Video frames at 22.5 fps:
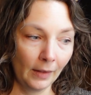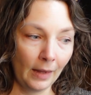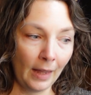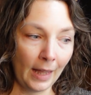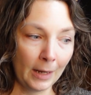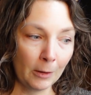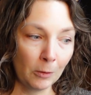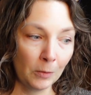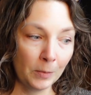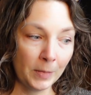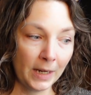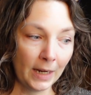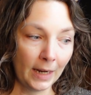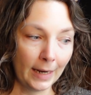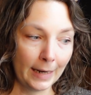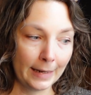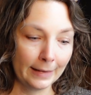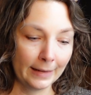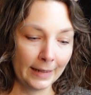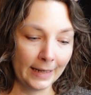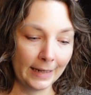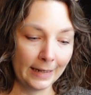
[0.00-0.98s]
I will be
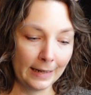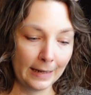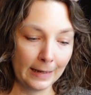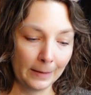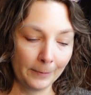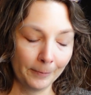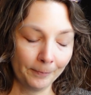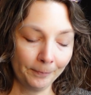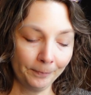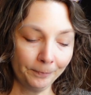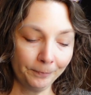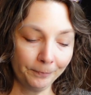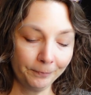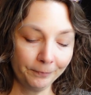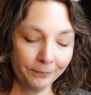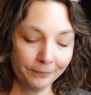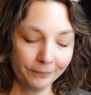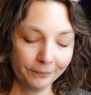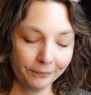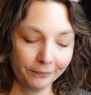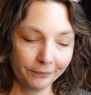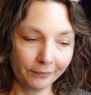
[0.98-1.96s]
highlighting
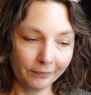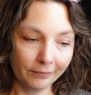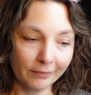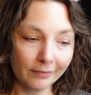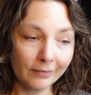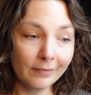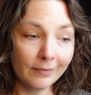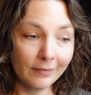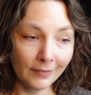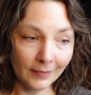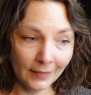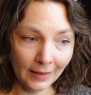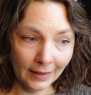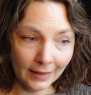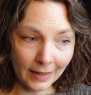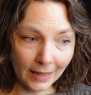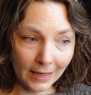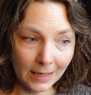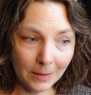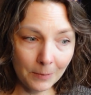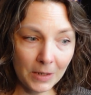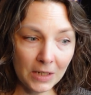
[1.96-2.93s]

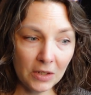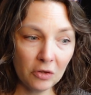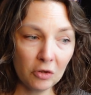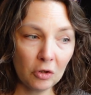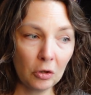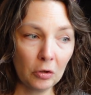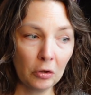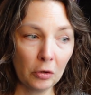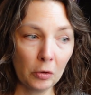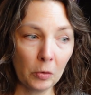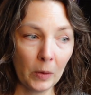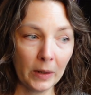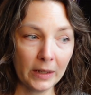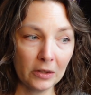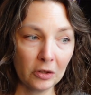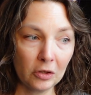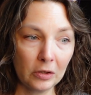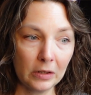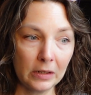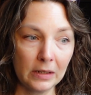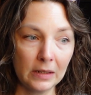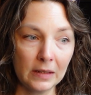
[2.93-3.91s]
Amy's journal
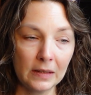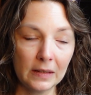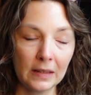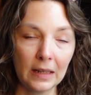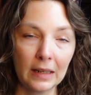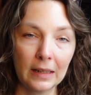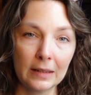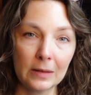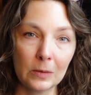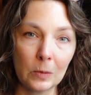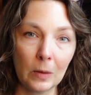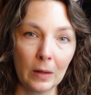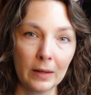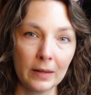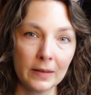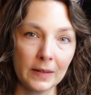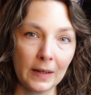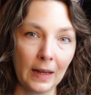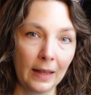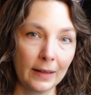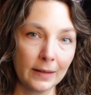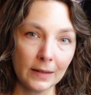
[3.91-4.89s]
questions as well
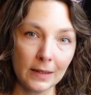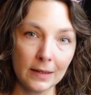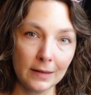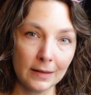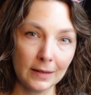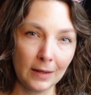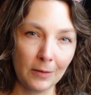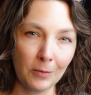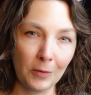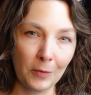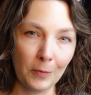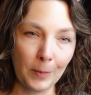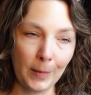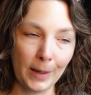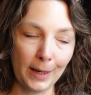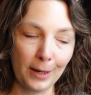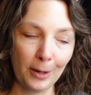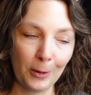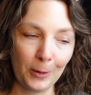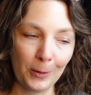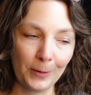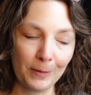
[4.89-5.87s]
as asking some of
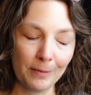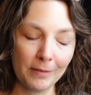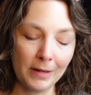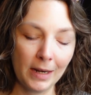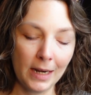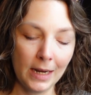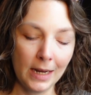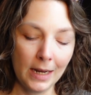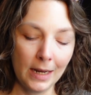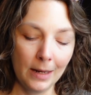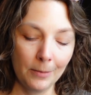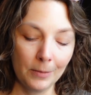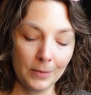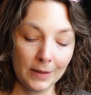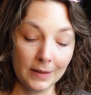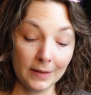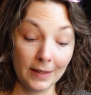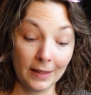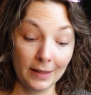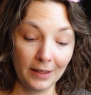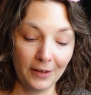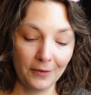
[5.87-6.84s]
my own,
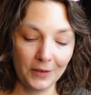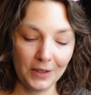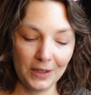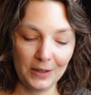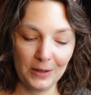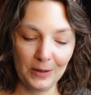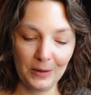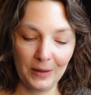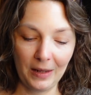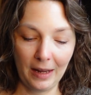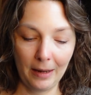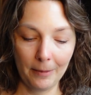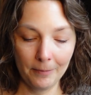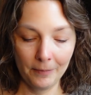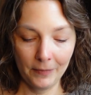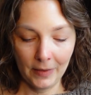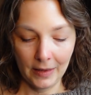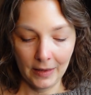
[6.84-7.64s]
because I love to do that.